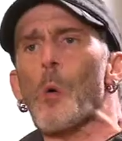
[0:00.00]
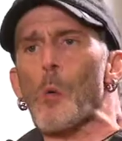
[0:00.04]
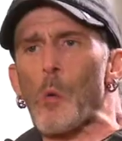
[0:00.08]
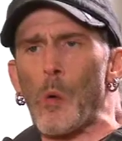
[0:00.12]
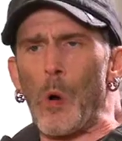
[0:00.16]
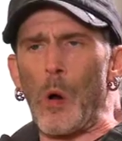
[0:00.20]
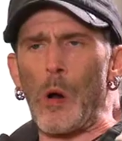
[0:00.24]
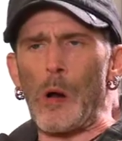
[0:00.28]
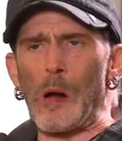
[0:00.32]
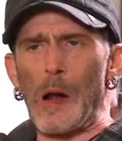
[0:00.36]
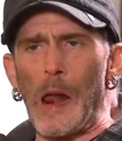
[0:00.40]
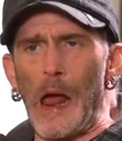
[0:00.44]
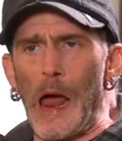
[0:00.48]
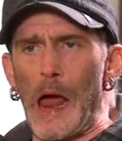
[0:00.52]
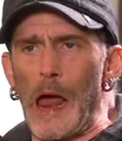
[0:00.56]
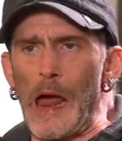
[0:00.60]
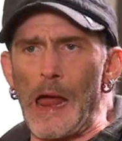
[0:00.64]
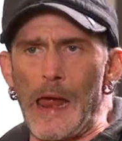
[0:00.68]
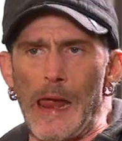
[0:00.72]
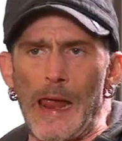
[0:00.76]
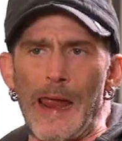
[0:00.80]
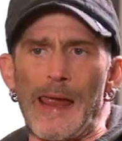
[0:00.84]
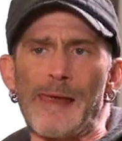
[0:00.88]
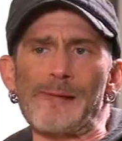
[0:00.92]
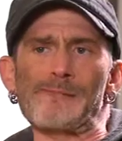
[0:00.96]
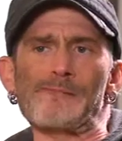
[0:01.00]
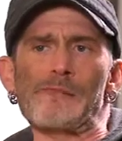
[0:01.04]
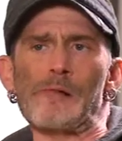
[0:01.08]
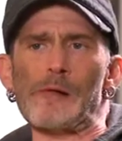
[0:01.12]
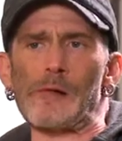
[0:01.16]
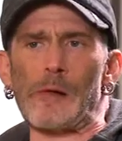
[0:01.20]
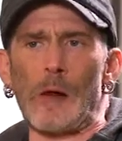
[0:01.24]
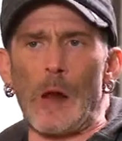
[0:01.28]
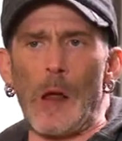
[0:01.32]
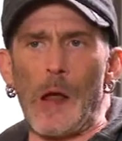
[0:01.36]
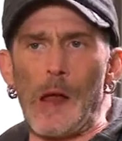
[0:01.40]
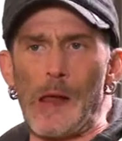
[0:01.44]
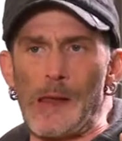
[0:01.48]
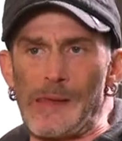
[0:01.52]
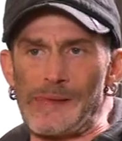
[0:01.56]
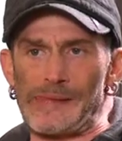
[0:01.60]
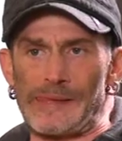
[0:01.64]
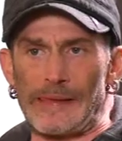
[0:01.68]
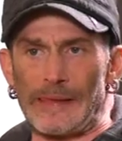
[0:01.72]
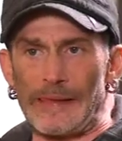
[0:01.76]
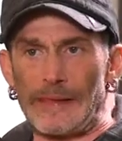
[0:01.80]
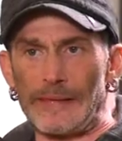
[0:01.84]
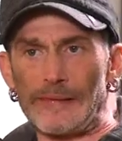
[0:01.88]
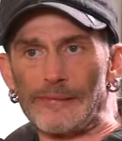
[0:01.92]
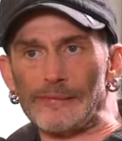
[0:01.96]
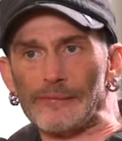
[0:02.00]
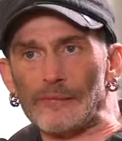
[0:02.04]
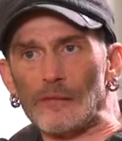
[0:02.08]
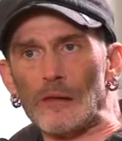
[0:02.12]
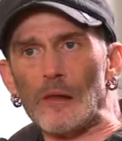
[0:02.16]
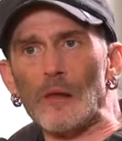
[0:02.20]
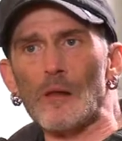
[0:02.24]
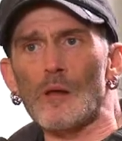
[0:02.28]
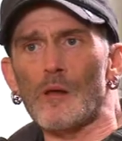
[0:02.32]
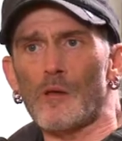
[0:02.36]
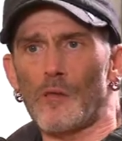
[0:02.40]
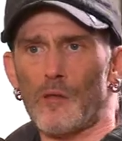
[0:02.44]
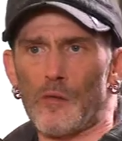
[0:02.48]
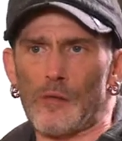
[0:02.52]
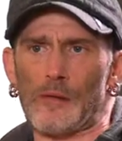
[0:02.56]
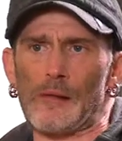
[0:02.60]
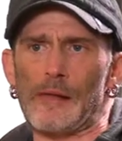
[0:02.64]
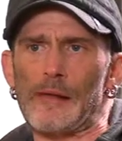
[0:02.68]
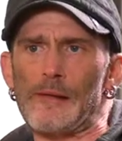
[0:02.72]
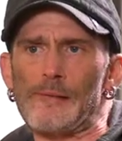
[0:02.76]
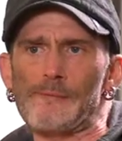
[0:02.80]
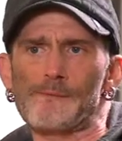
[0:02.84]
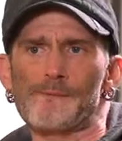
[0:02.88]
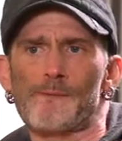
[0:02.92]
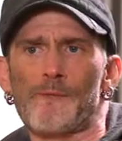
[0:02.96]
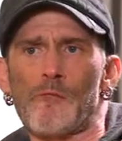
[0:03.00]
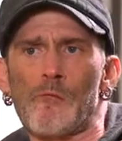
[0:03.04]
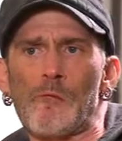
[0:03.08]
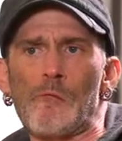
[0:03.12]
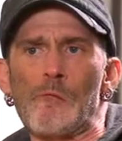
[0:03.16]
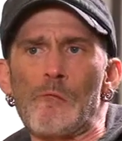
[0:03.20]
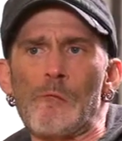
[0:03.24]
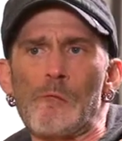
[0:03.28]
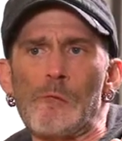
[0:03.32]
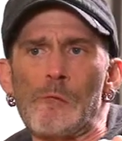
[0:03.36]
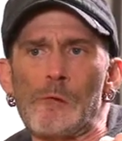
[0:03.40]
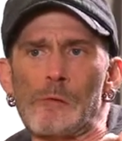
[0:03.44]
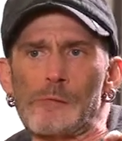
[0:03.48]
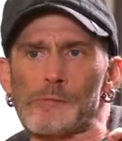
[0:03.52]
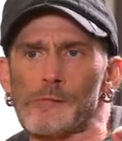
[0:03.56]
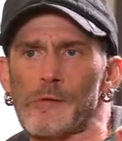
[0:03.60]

What are advertisers looking for